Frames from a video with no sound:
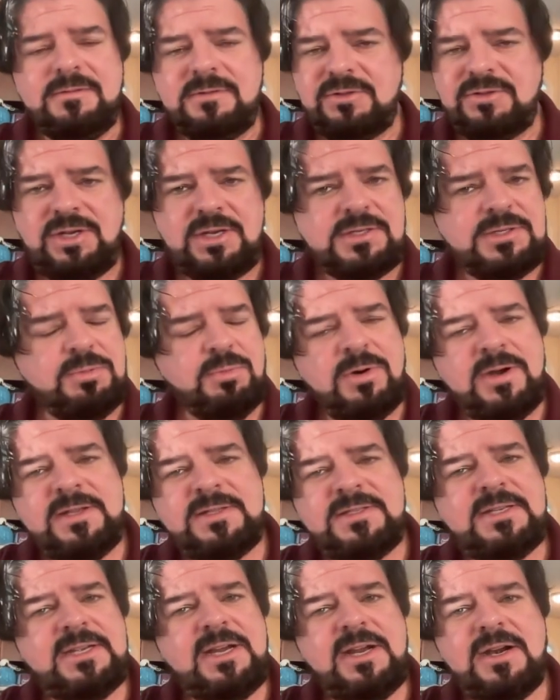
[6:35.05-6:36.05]
Just
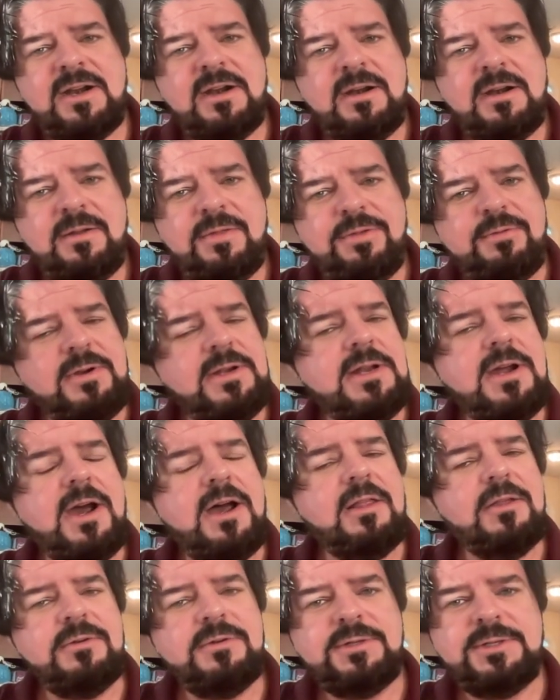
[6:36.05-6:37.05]
one tier,
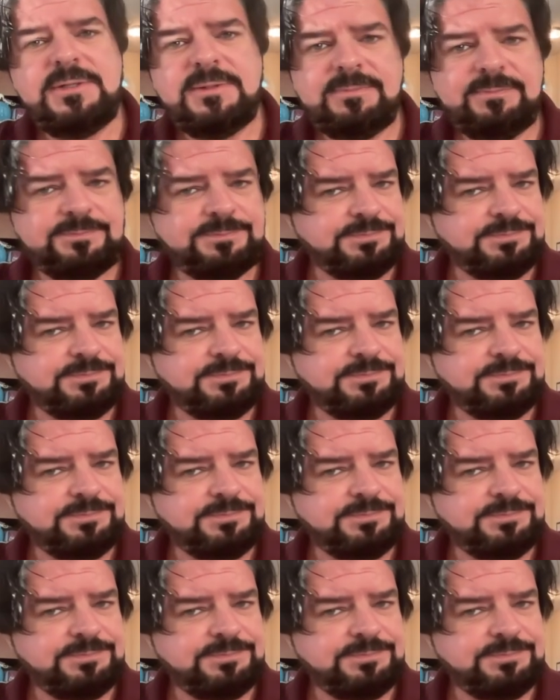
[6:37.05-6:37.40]
$3